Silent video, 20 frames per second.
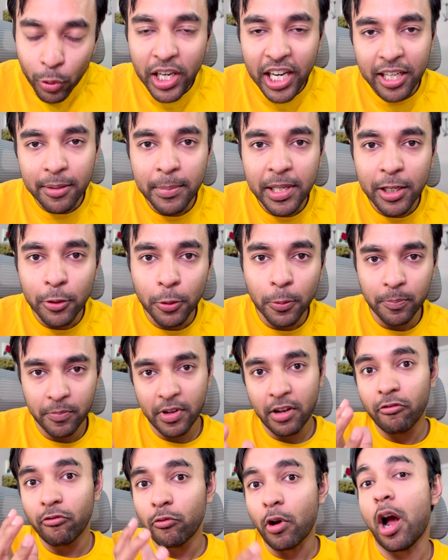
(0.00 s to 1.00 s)
let me know,
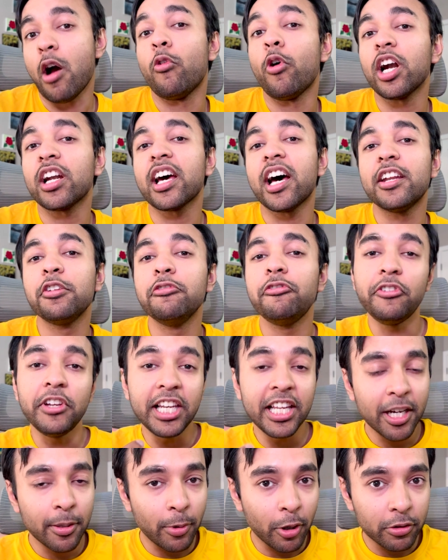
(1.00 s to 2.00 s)
what are you
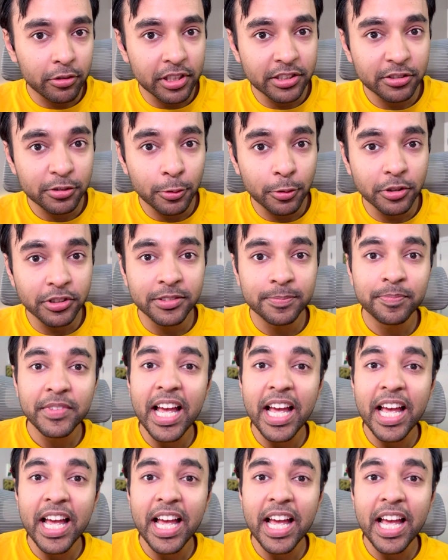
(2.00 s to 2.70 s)
feeling about this course